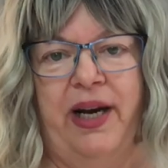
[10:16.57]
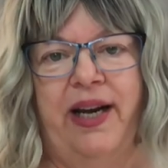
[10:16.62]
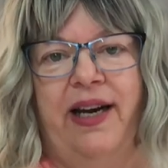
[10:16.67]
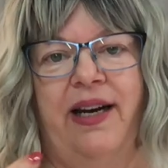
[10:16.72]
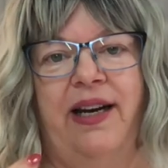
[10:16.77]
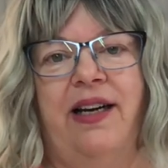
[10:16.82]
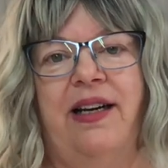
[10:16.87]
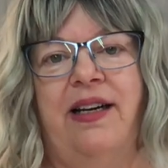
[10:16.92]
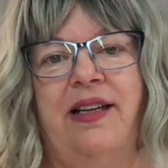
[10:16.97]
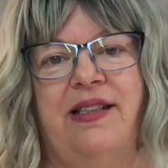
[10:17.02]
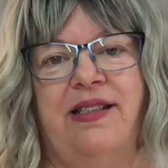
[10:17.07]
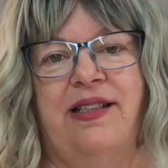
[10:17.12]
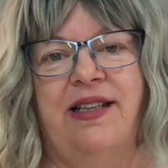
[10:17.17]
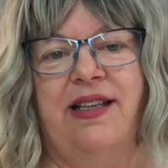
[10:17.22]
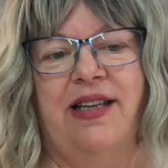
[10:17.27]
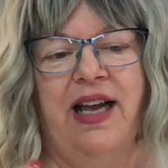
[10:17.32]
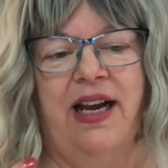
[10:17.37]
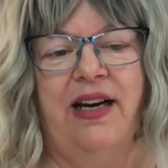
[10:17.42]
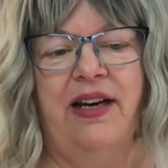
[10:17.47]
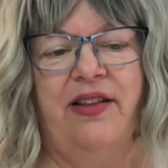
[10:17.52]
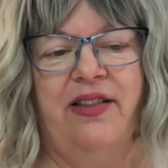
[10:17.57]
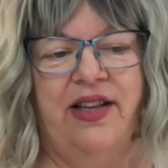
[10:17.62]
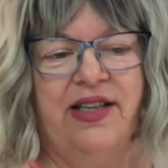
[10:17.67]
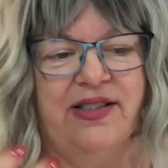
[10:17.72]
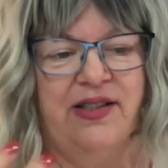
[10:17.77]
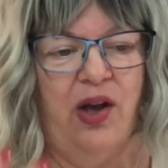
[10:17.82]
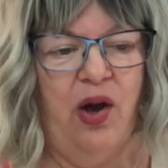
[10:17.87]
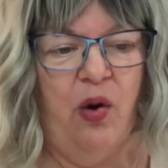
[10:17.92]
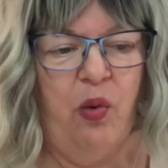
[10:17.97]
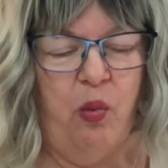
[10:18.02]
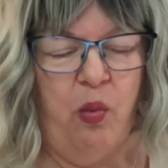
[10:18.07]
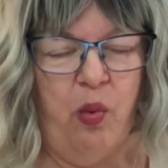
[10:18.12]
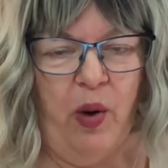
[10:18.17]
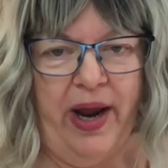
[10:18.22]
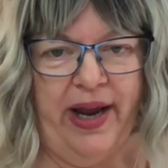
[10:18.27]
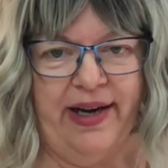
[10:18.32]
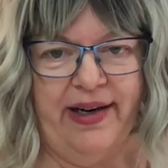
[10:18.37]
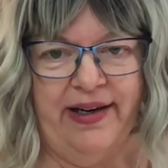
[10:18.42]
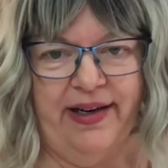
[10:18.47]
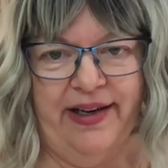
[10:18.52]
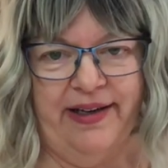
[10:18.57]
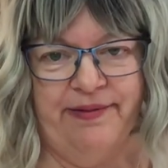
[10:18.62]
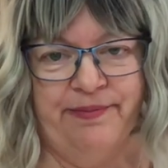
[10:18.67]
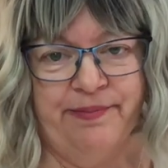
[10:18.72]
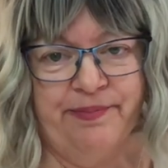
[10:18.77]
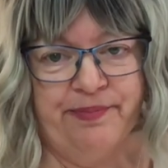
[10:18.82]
And it's a, kind of this awakening.